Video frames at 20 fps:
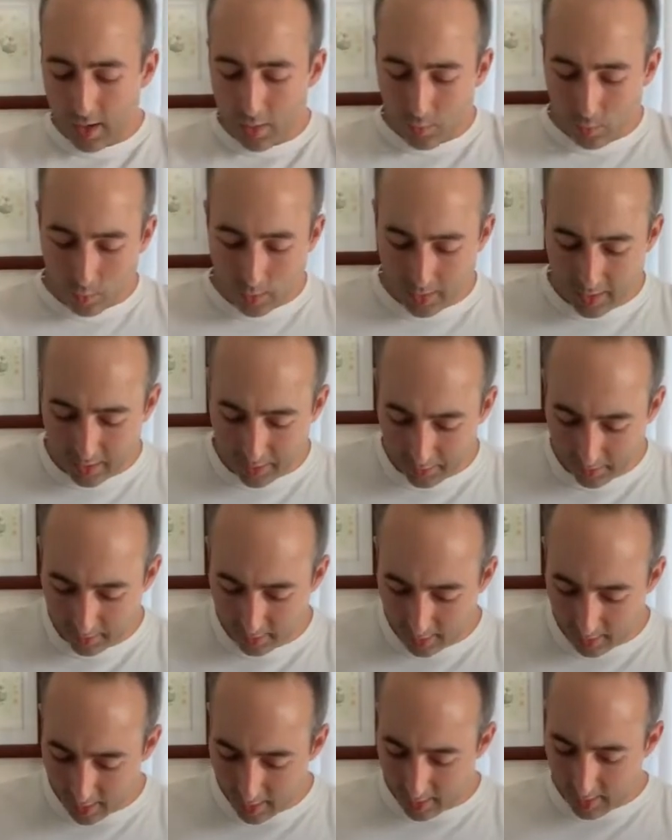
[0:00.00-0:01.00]
one
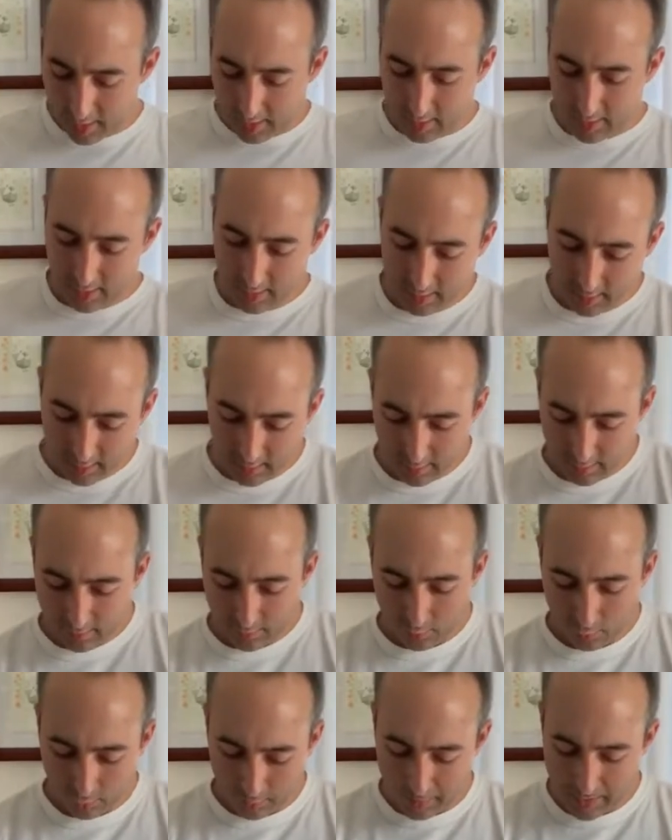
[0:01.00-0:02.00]
other
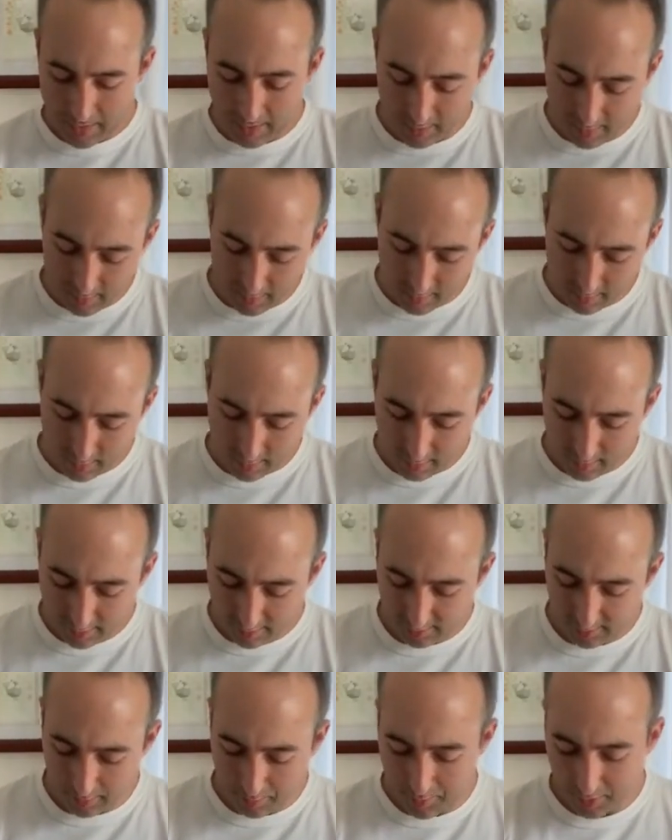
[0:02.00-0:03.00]
format, it's
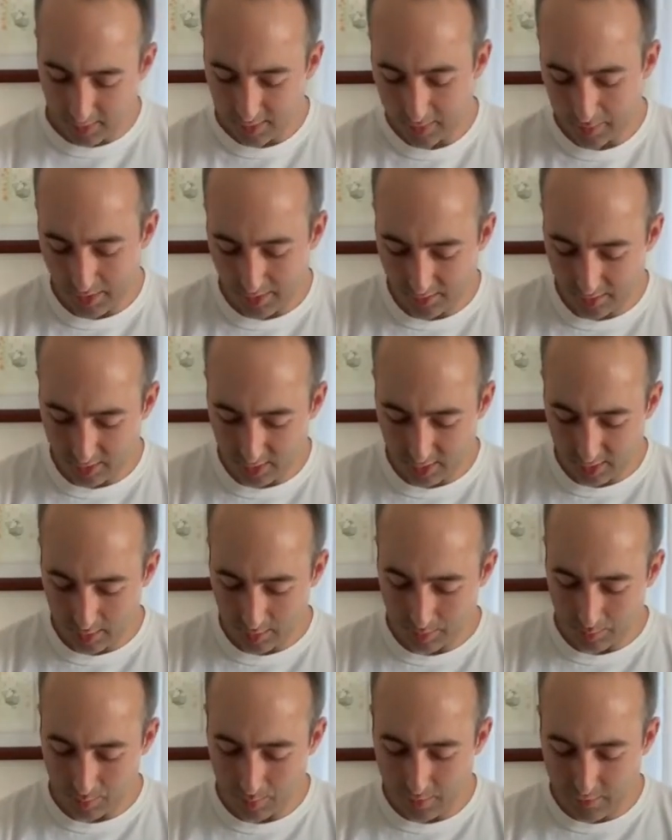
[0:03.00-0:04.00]
similar to messenger,
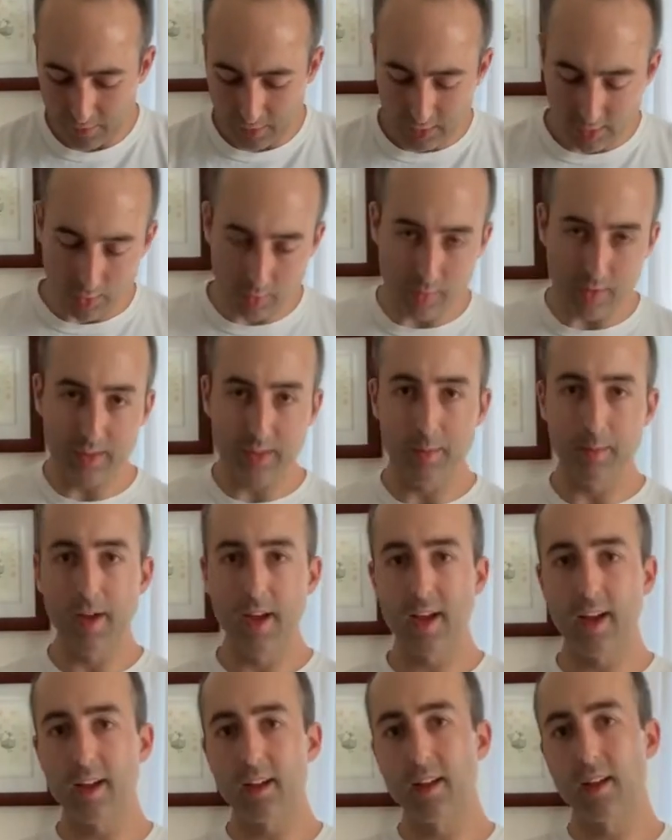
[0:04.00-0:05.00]
but if you don't want the
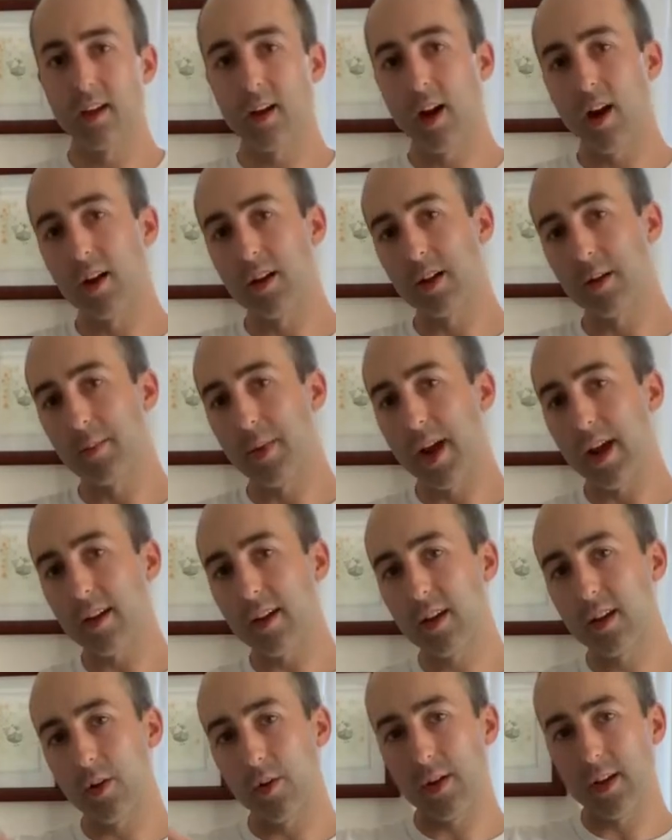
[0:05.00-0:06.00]
bag on your
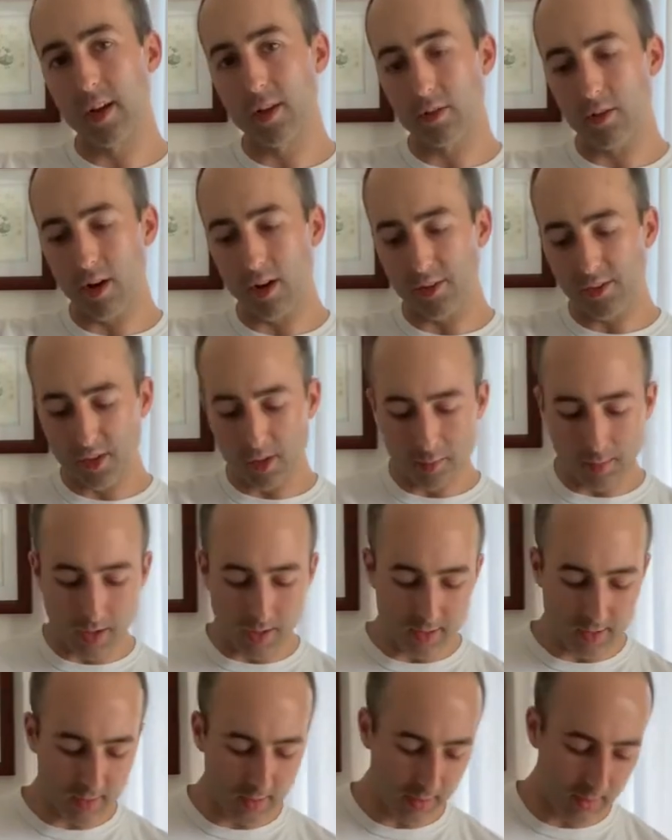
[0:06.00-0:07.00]
back going across your
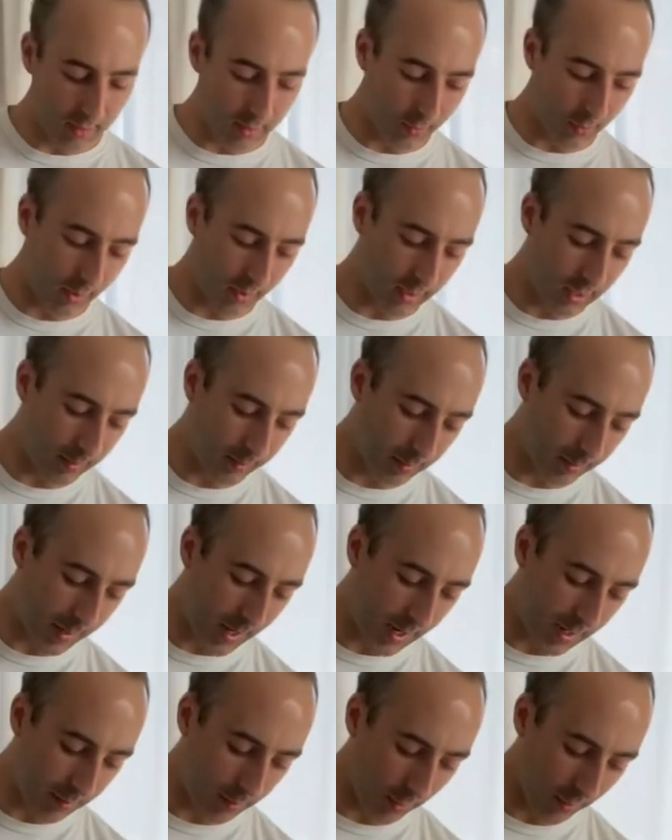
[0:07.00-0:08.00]
body and you want to keep the
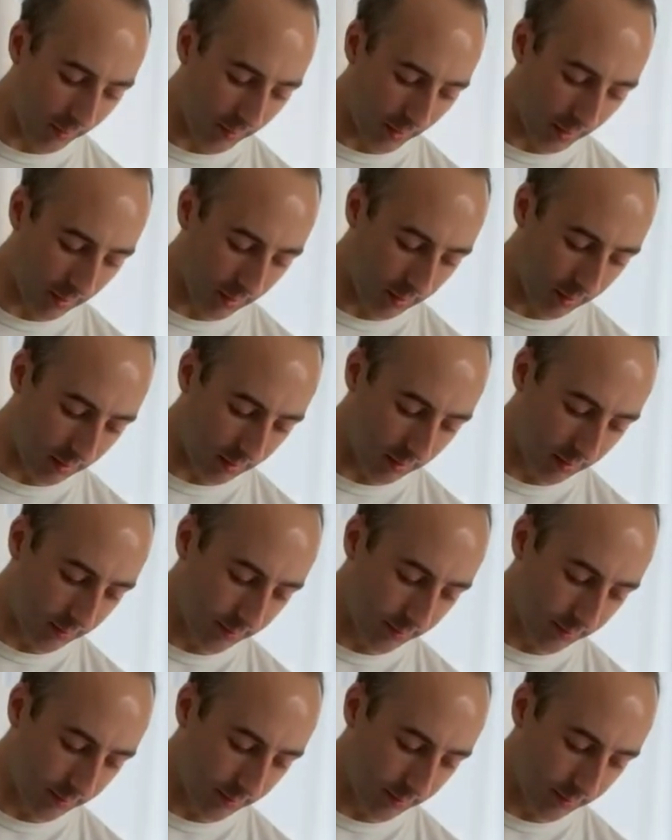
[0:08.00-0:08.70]
bag more vertical,